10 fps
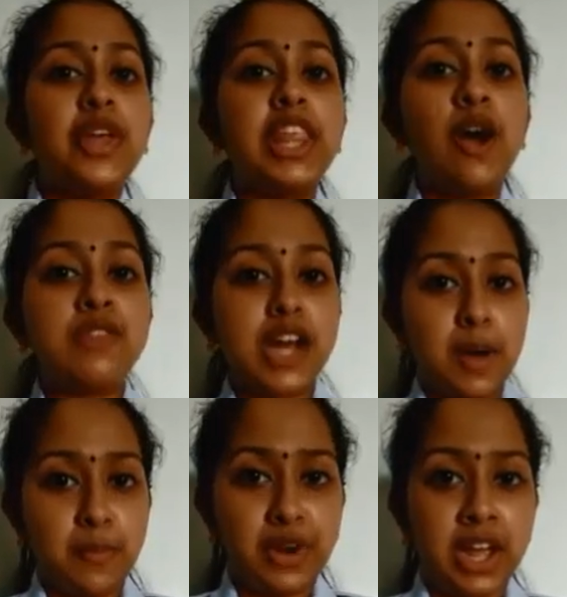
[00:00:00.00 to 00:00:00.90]
without
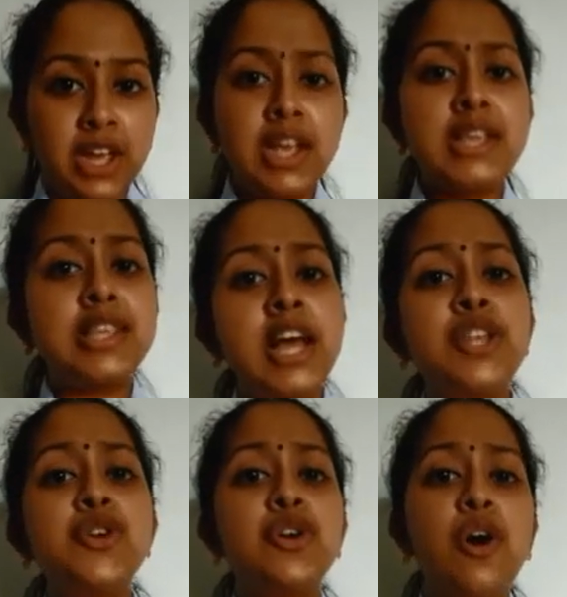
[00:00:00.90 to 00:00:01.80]
a break is said
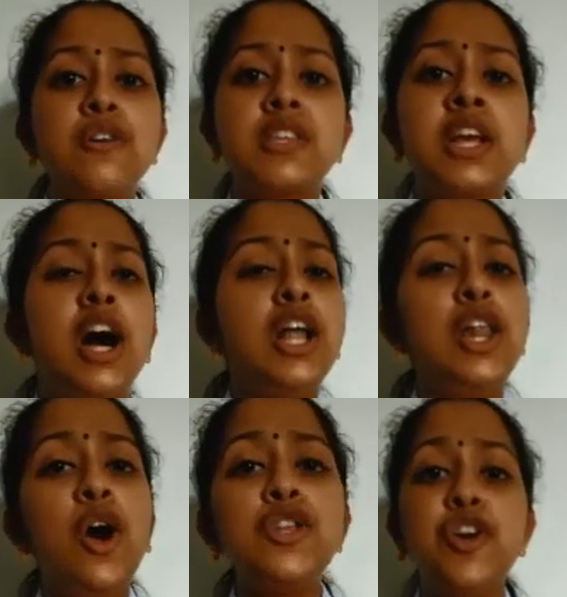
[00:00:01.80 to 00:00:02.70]
to causing a
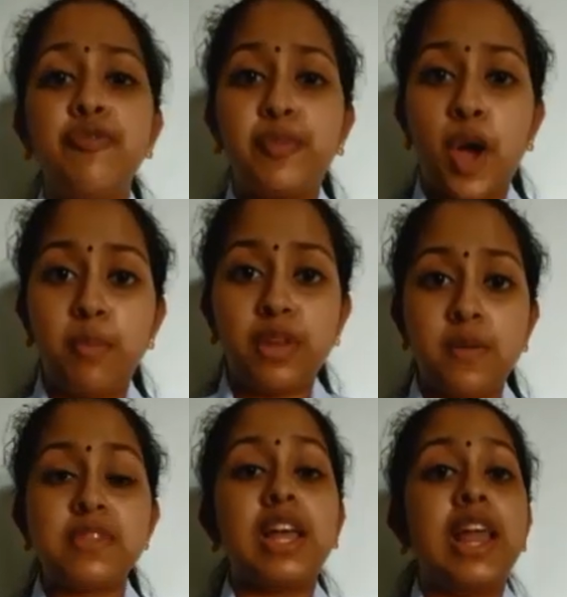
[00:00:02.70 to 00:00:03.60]
lot of
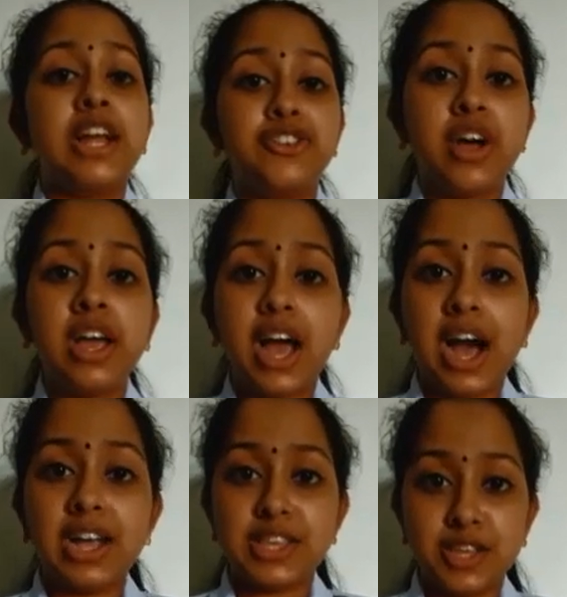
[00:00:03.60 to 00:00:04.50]
problems like dry
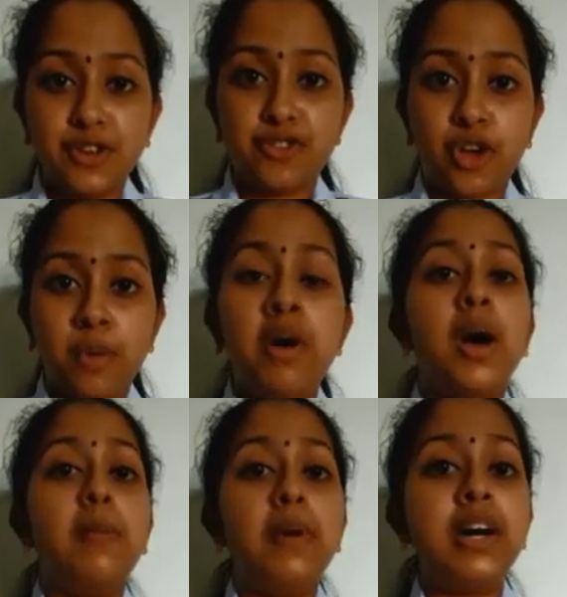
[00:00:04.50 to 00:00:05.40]
eye syndrome,
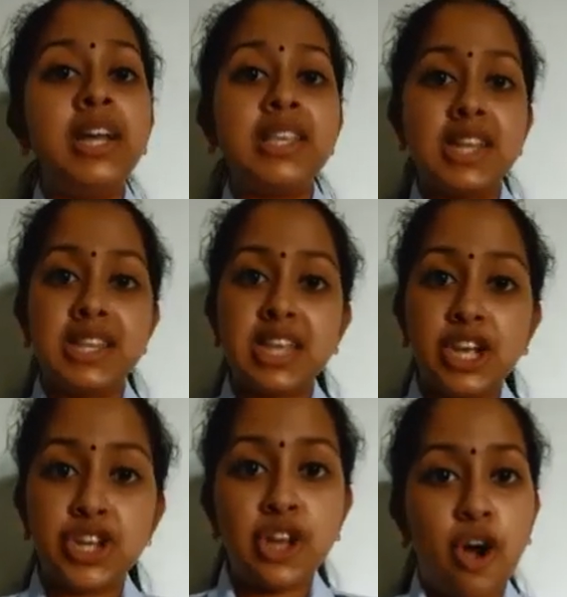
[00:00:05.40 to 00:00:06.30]
burning
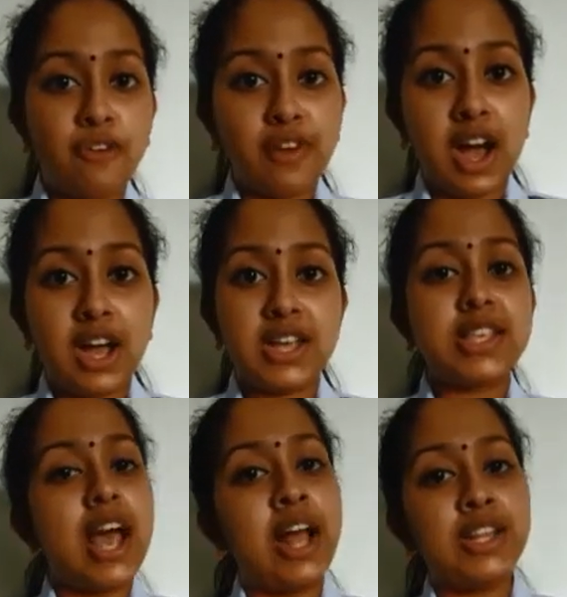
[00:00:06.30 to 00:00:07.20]
sensation of eyes
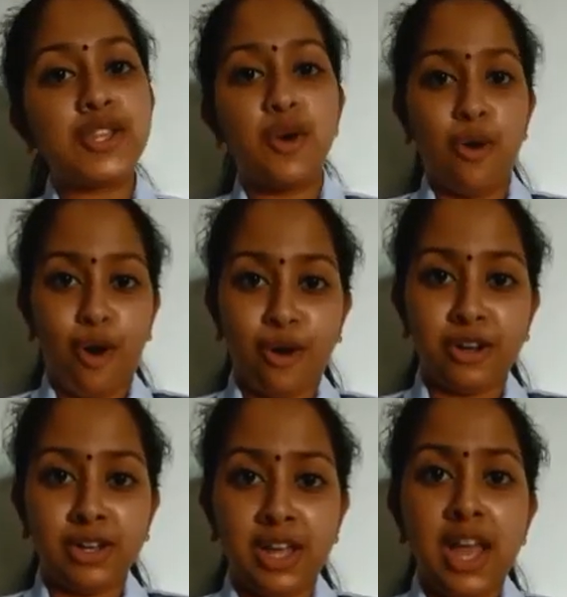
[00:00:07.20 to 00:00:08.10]
and so
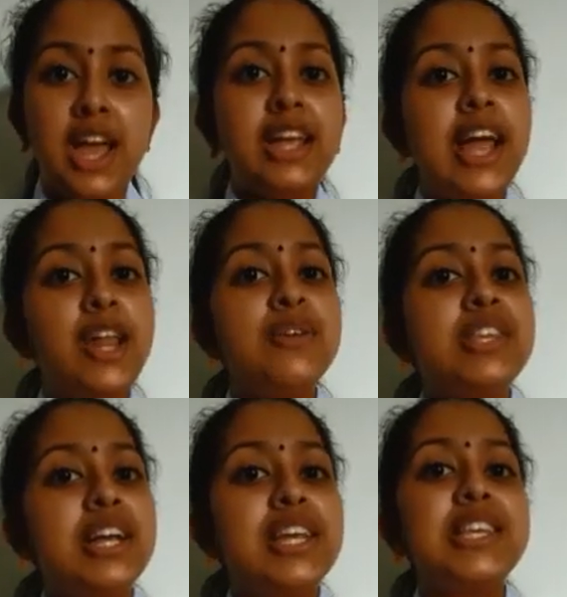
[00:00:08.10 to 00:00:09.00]
on. Can you
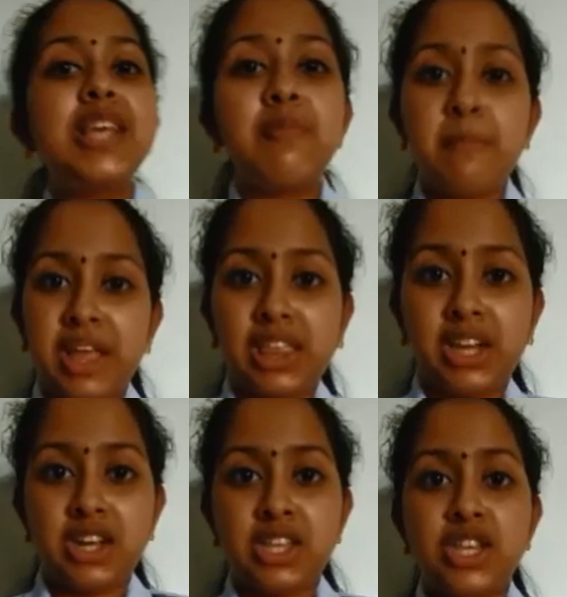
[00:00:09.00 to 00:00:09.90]
suggest some
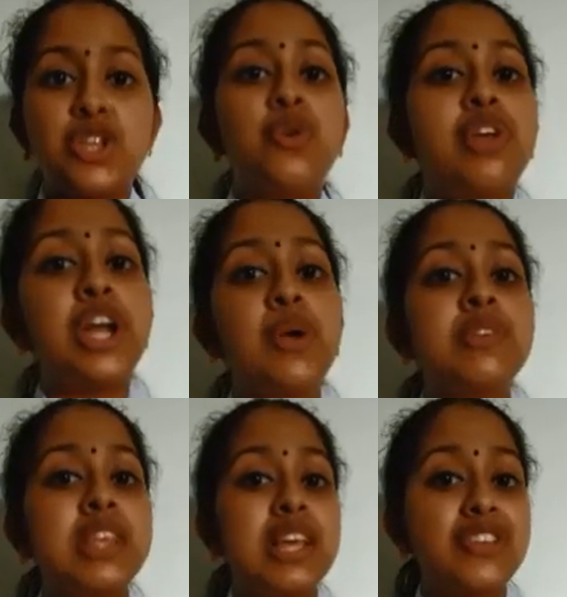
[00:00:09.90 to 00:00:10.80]
methods to reduce
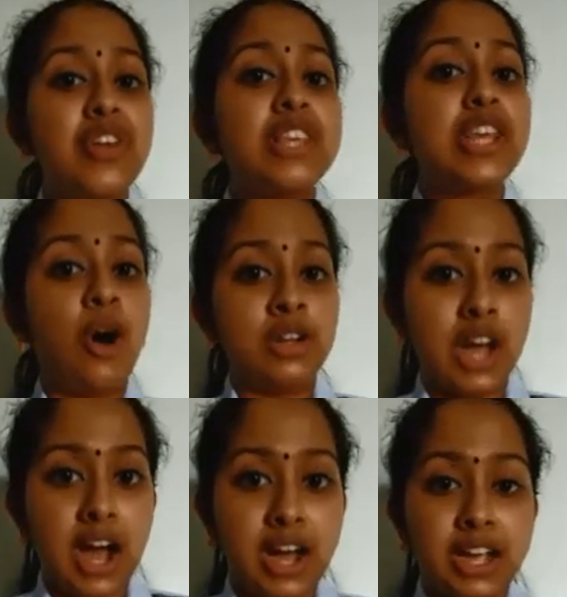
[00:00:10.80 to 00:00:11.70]
the stress on
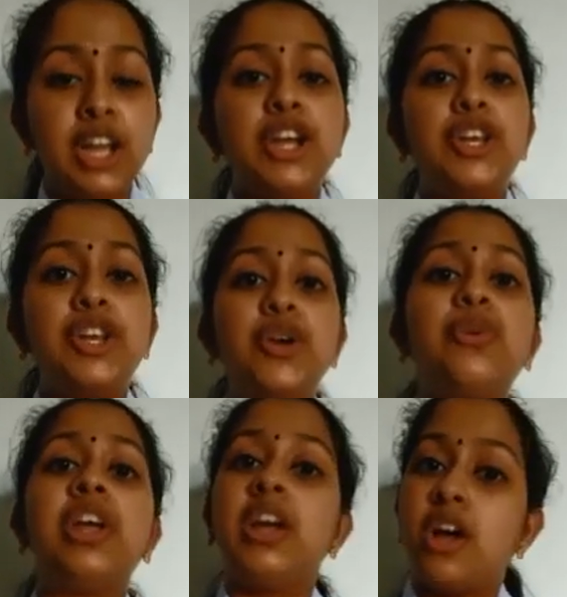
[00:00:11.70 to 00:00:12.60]
eye
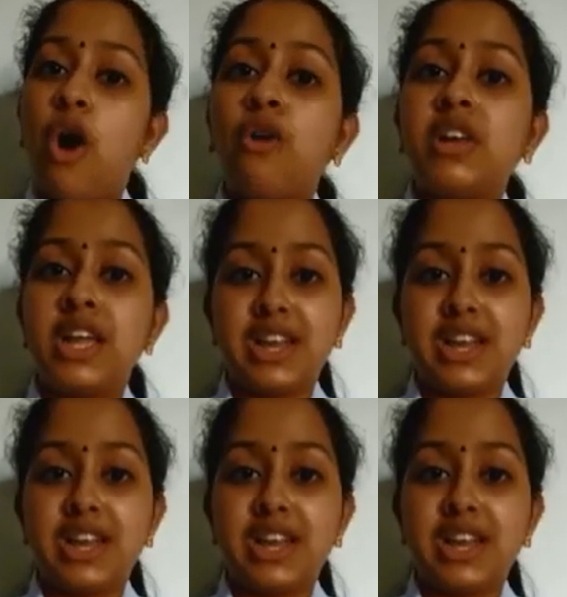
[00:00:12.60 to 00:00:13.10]
during online